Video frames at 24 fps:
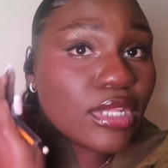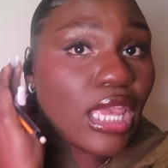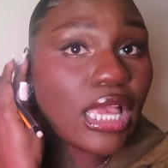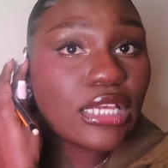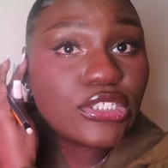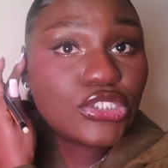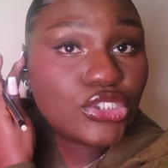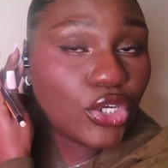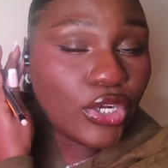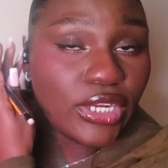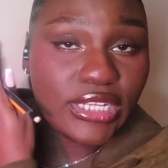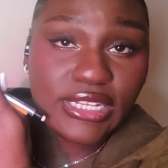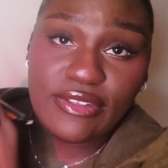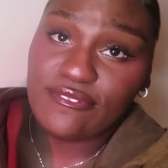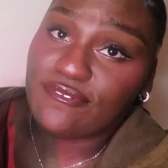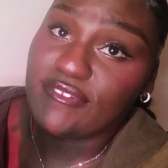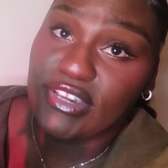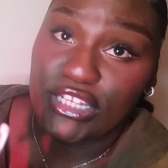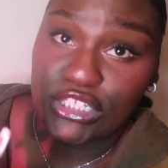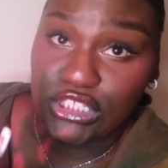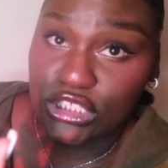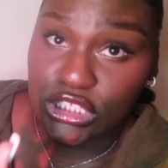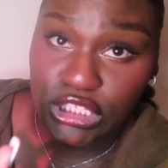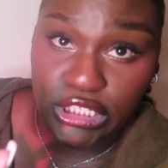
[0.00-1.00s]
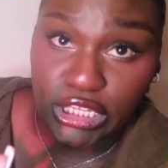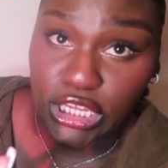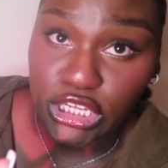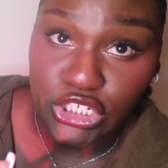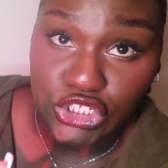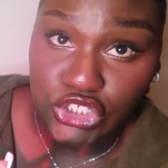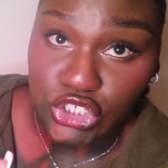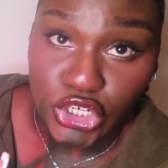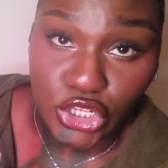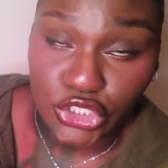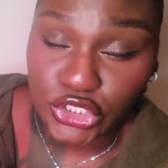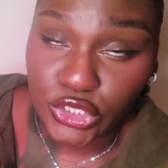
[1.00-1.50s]
start an
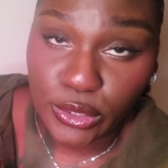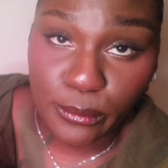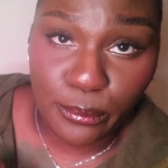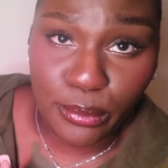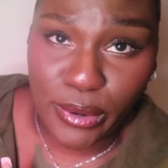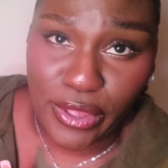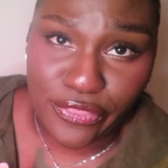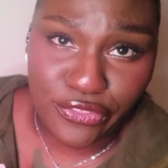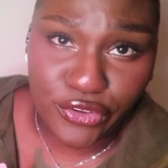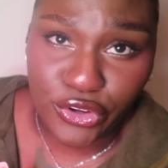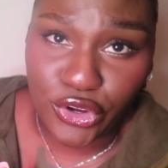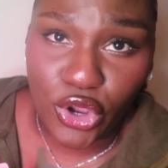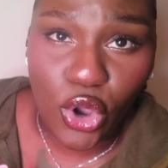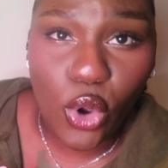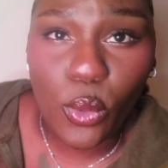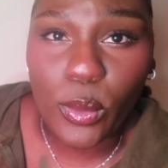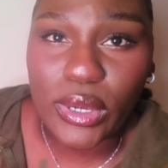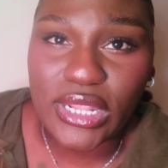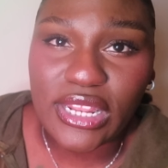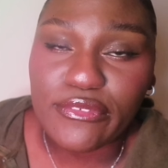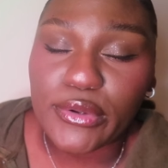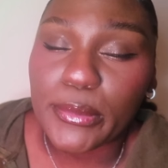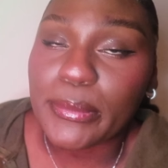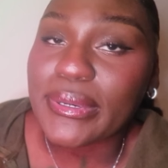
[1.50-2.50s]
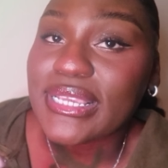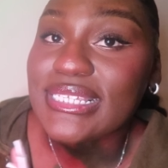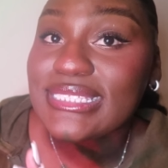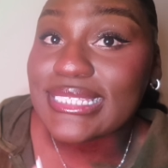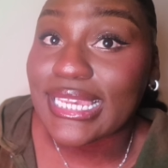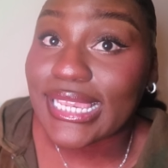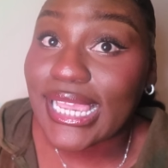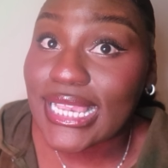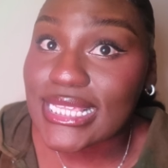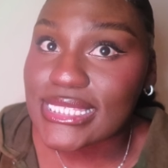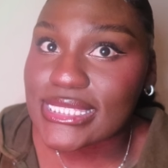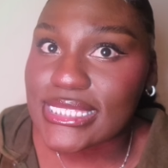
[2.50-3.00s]
investigation on your brother or whatever. Because
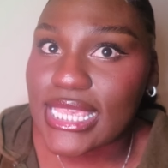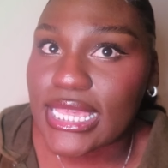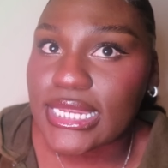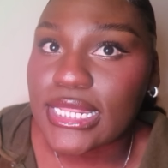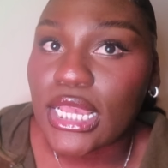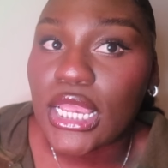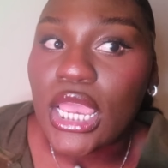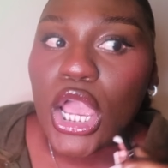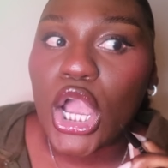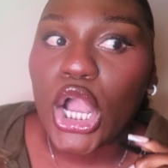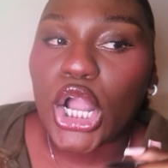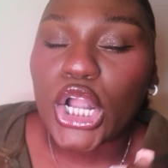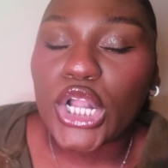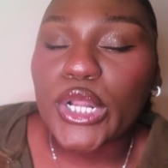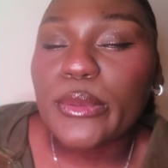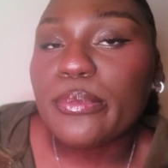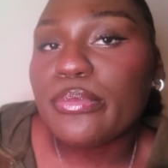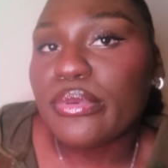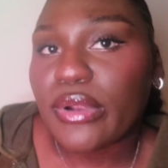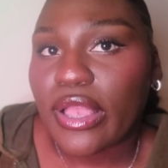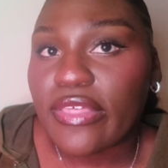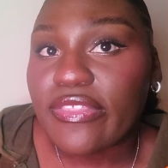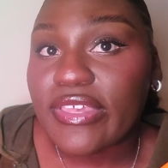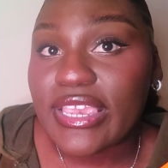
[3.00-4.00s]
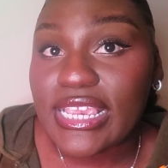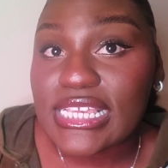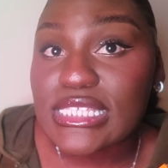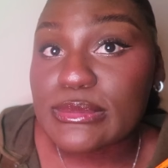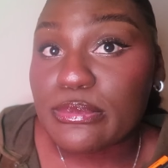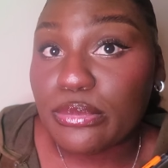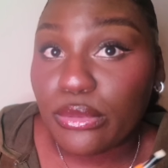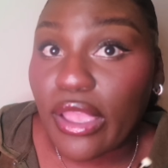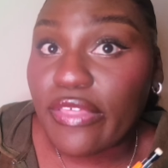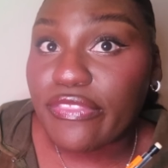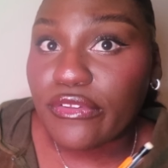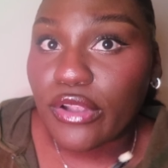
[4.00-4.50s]
like I said, his
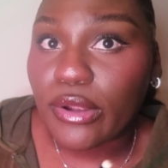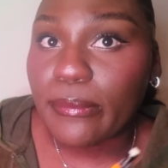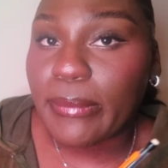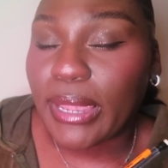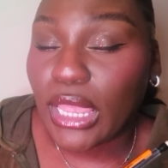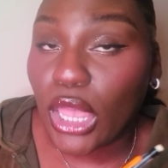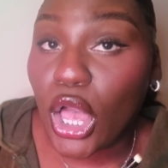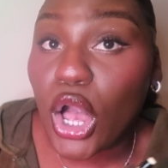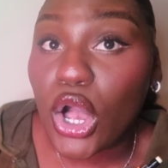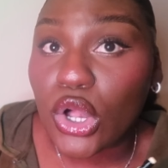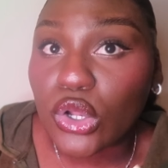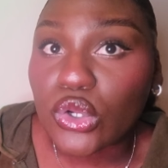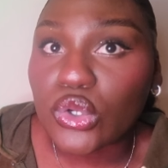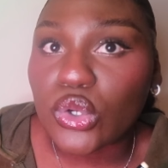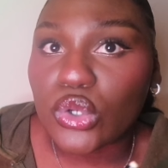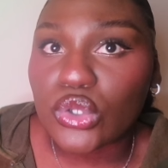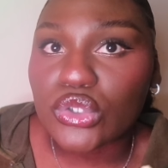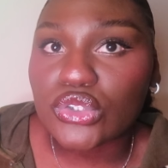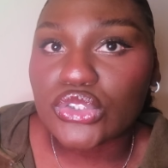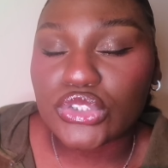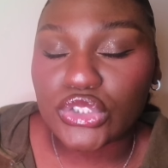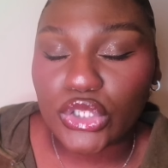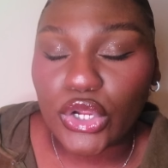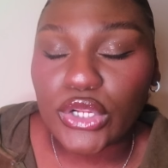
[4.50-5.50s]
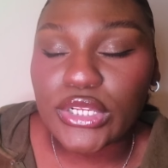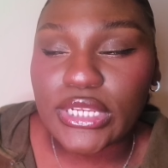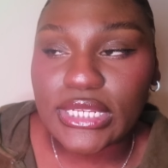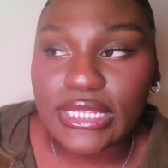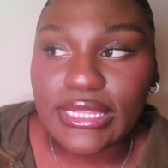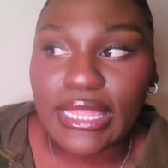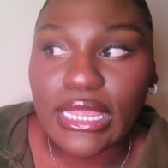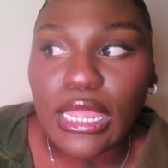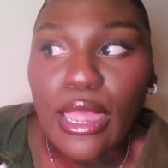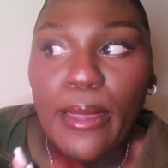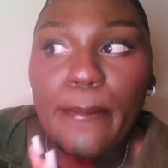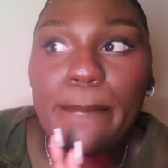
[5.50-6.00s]
brother, my uncle, started
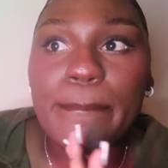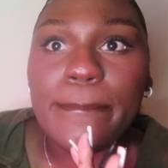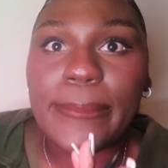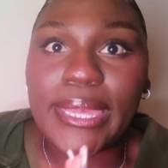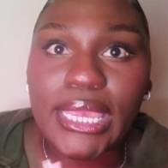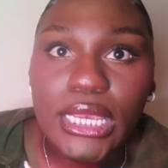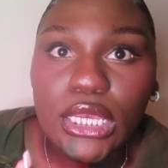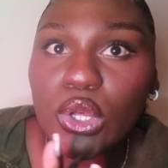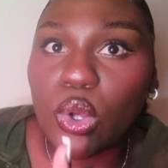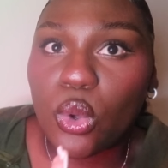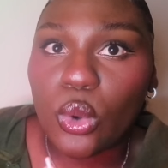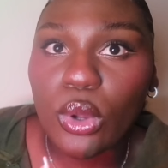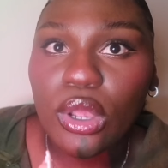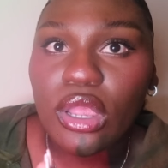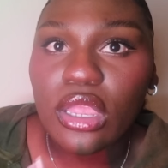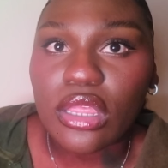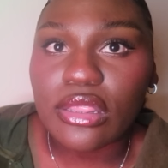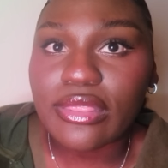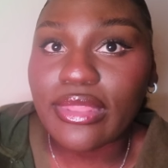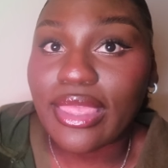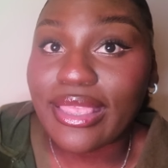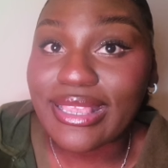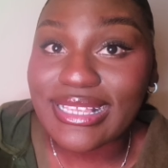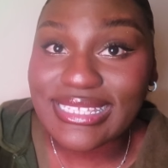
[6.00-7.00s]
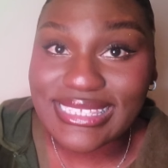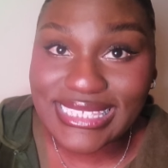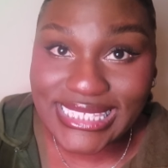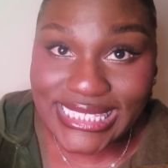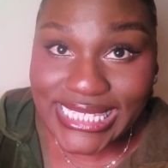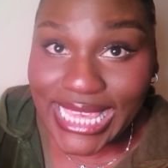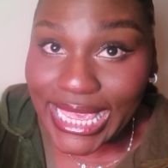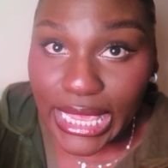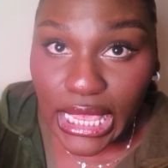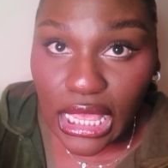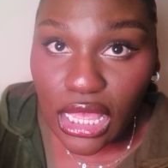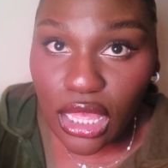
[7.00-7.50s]
like a Bitcoin like
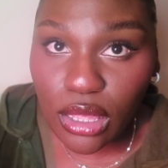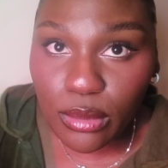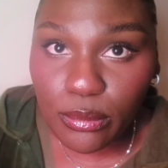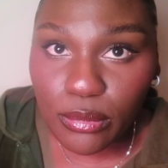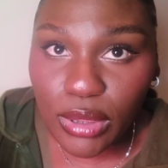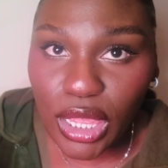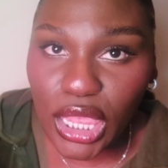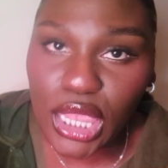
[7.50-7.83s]
scam.